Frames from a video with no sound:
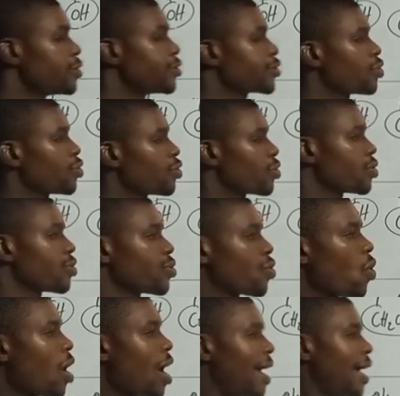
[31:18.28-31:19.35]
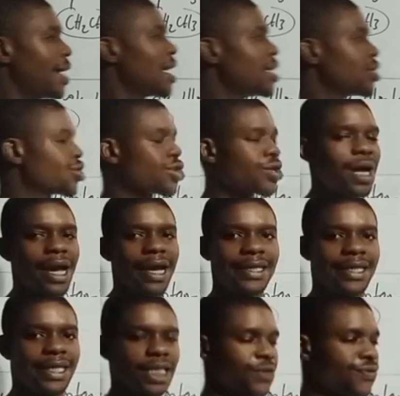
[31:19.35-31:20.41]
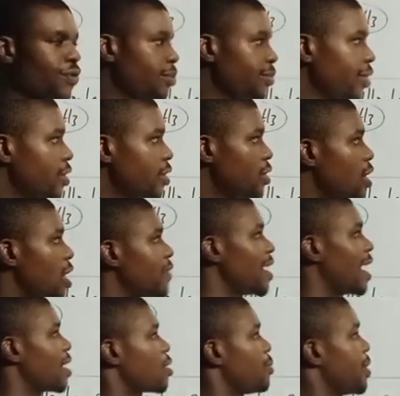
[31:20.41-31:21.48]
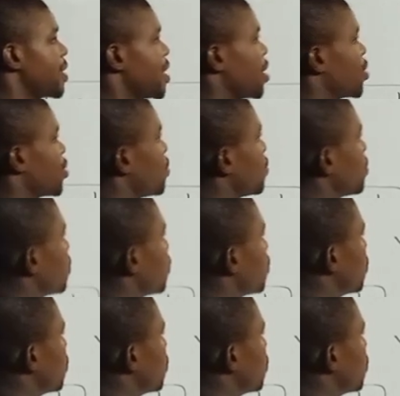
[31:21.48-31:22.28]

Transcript: So go ahead and try this for me. Leave it at the comment section.